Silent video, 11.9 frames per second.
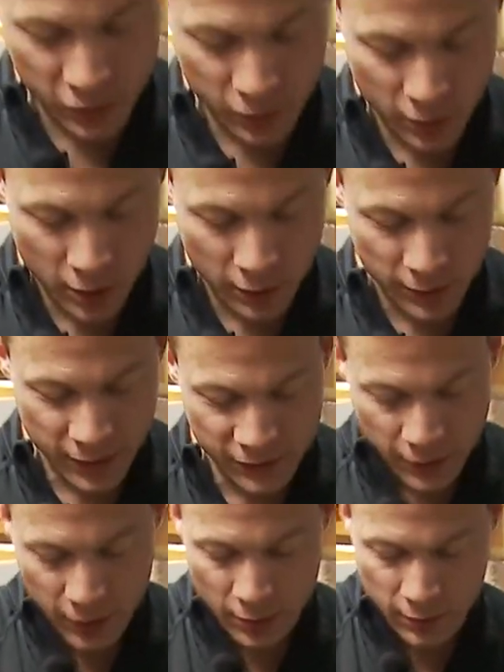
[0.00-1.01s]
sure all
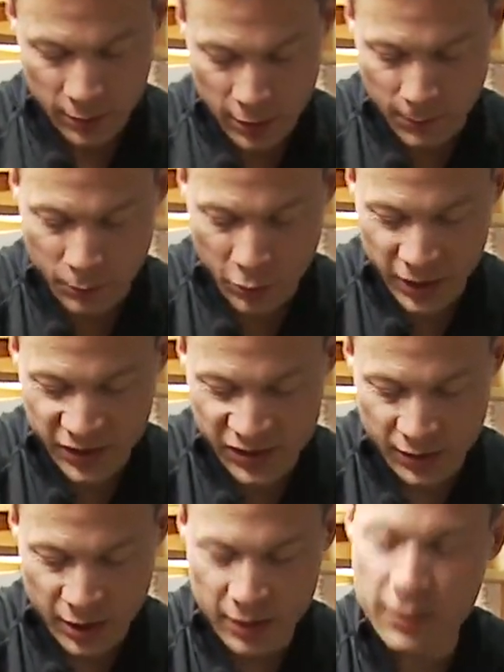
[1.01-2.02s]
these are, are pretty
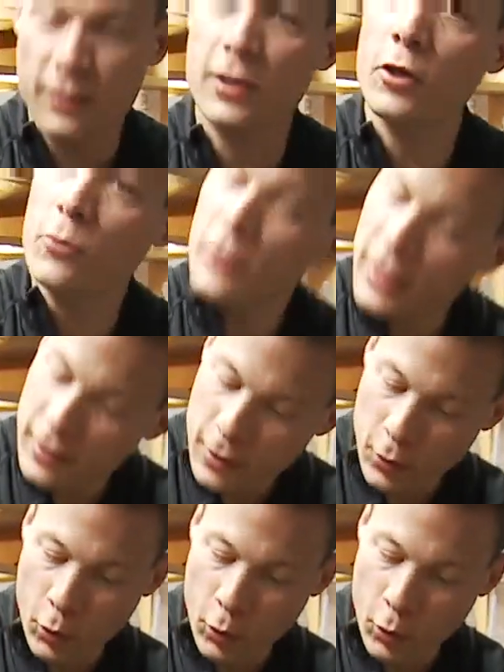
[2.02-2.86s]
snug. You don't need to